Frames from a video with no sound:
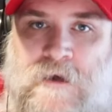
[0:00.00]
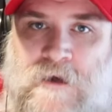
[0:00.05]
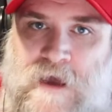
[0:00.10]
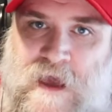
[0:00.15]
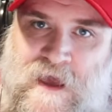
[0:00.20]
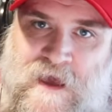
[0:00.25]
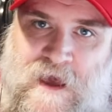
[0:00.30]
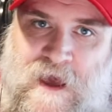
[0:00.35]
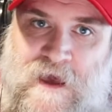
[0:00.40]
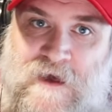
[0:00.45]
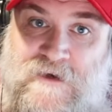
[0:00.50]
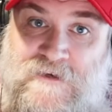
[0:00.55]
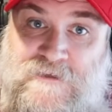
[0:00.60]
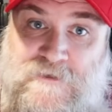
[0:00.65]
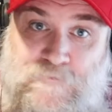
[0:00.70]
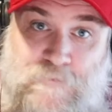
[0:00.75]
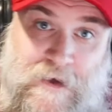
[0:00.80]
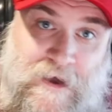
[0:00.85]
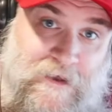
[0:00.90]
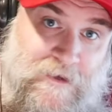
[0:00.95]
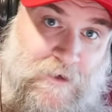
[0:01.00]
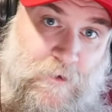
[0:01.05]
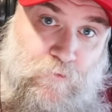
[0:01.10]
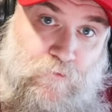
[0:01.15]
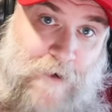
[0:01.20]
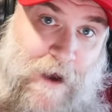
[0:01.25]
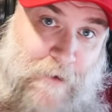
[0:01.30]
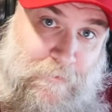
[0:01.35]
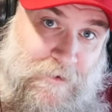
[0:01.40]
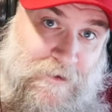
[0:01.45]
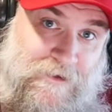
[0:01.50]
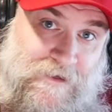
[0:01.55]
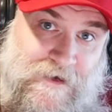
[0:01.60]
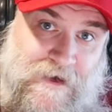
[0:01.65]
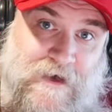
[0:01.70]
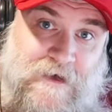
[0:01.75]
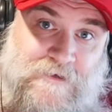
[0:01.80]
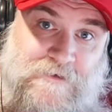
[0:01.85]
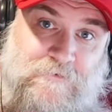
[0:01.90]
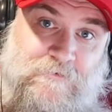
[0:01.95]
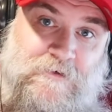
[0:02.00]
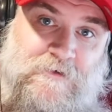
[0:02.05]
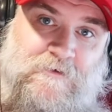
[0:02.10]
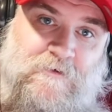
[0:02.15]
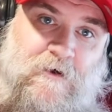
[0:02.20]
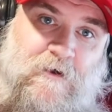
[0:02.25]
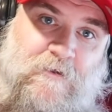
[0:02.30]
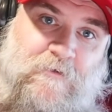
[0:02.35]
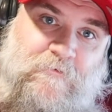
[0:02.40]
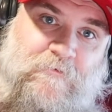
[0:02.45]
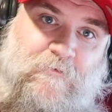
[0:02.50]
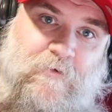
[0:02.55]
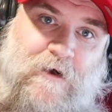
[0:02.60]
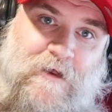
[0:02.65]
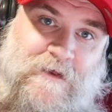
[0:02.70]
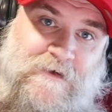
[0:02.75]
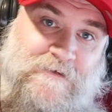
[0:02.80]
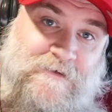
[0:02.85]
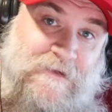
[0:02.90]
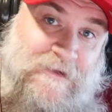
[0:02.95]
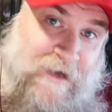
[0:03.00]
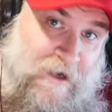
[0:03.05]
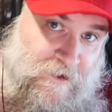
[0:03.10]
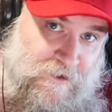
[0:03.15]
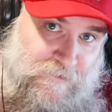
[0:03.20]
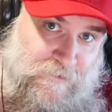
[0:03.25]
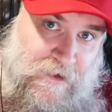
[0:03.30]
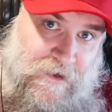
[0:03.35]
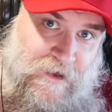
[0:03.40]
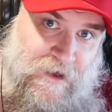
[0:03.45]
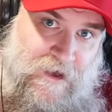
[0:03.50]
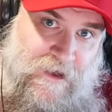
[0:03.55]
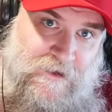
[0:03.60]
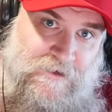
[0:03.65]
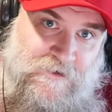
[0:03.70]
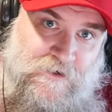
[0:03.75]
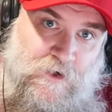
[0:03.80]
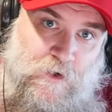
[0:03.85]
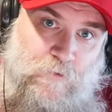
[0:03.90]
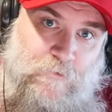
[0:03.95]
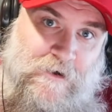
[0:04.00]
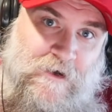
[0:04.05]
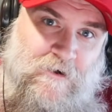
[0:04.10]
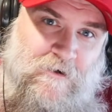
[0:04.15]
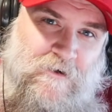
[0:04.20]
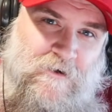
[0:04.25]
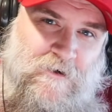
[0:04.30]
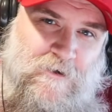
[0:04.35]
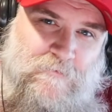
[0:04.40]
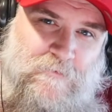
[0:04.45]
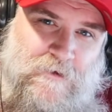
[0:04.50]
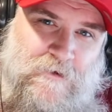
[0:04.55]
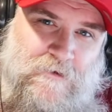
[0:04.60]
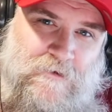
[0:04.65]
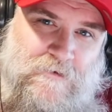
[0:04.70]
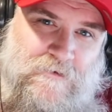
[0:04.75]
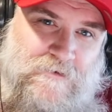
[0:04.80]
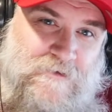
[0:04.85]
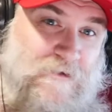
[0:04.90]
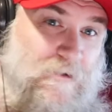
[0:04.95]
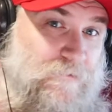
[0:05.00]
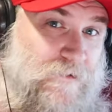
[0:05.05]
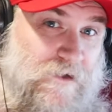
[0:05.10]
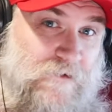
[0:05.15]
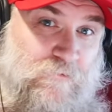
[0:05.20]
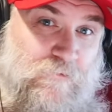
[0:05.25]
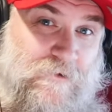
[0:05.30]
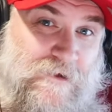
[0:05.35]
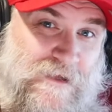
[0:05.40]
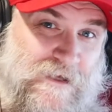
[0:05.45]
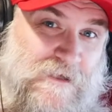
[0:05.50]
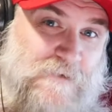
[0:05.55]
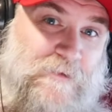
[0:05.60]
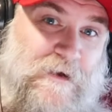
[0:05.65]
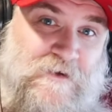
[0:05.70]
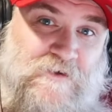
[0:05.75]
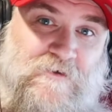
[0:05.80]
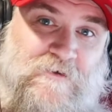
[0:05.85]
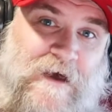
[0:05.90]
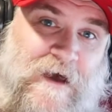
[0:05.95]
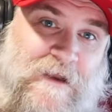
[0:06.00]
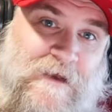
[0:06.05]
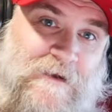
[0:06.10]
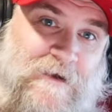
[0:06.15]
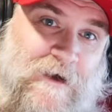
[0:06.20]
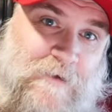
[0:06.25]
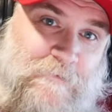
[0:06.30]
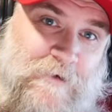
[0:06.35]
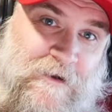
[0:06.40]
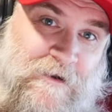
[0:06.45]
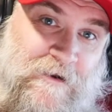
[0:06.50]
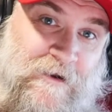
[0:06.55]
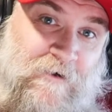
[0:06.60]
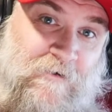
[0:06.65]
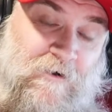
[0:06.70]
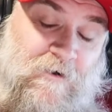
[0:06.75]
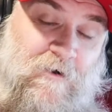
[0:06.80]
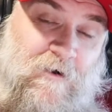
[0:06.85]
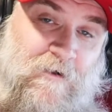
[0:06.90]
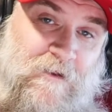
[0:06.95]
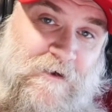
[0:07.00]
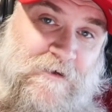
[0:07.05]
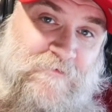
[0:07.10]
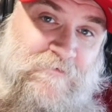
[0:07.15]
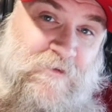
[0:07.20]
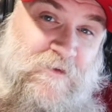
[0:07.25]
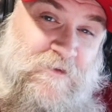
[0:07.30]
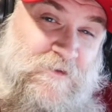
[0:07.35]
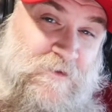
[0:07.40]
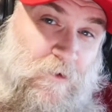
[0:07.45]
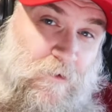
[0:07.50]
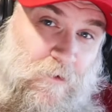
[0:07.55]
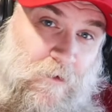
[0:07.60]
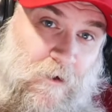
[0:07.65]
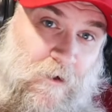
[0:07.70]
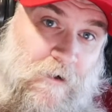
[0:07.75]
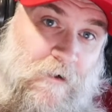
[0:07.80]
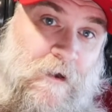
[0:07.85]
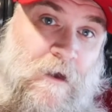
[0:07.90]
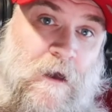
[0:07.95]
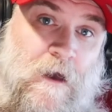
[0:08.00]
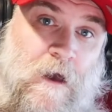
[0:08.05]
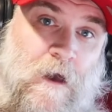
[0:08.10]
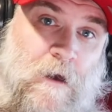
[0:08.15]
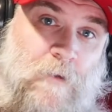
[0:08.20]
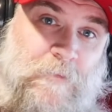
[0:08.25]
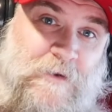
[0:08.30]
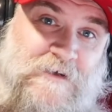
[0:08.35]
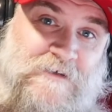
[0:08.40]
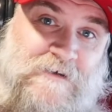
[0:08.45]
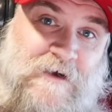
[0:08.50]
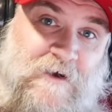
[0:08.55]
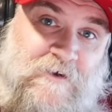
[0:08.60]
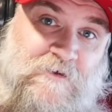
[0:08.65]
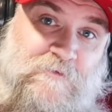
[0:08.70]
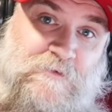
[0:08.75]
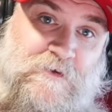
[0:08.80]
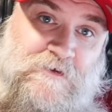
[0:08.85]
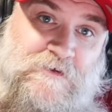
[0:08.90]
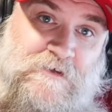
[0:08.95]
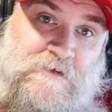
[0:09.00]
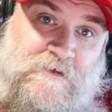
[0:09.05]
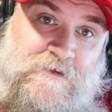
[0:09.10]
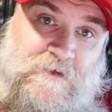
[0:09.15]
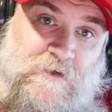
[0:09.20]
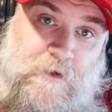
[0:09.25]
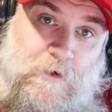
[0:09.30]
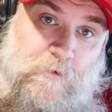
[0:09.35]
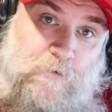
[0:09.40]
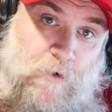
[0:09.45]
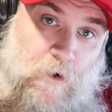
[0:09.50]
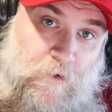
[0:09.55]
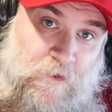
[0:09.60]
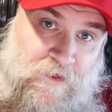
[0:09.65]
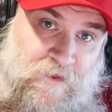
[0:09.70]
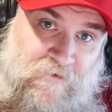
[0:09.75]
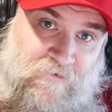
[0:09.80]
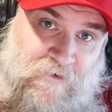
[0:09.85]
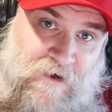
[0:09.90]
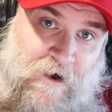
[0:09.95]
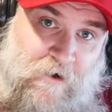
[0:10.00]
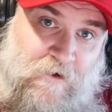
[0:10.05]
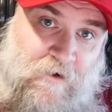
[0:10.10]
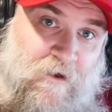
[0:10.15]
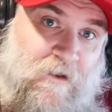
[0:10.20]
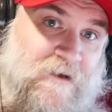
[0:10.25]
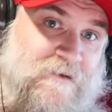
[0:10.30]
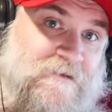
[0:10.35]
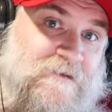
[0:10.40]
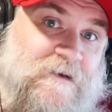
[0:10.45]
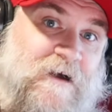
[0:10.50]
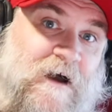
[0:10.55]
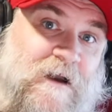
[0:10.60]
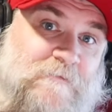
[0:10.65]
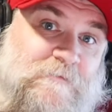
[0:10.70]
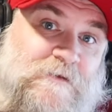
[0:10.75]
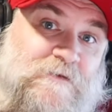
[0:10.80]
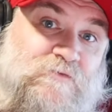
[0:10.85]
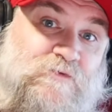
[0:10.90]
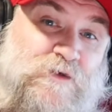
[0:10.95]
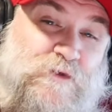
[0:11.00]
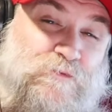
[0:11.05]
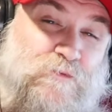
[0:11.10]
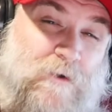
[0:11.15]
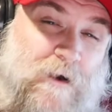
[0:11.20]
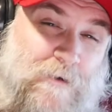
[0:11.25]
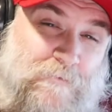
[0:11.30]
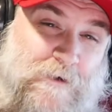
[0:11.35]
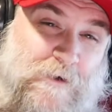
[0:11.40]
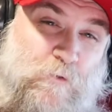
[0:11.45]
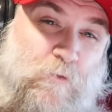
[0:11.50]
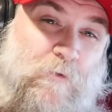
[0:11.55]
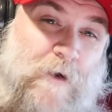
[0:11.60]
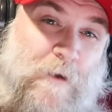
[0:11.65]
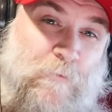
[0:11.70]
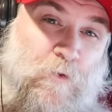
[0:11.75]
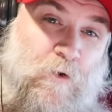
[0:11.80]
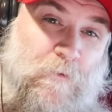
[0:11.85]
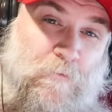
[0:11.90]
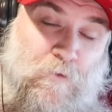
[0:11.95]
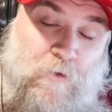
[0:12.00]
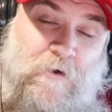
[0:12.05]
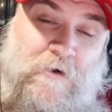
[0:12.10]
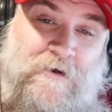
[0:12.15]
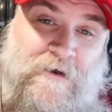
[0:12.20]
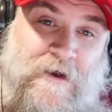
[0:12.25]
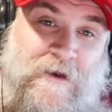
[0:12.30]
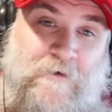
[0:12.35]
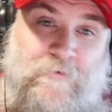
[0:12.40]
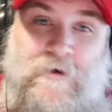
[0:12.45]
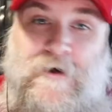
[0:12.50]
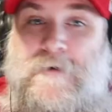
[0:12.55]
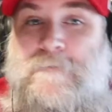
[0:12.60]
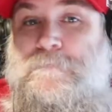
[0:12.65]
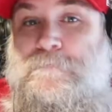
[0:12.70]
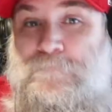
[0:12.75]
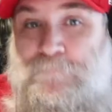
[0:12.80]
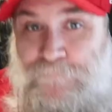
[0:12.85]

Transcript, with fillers: A A expanded rapidly as a result of Raleigh's announcement, and his career could have been something really special had he not been an alcoholic for so long, but his contributions to the growth of Alcoholics Anonymous was probably way more important anyway.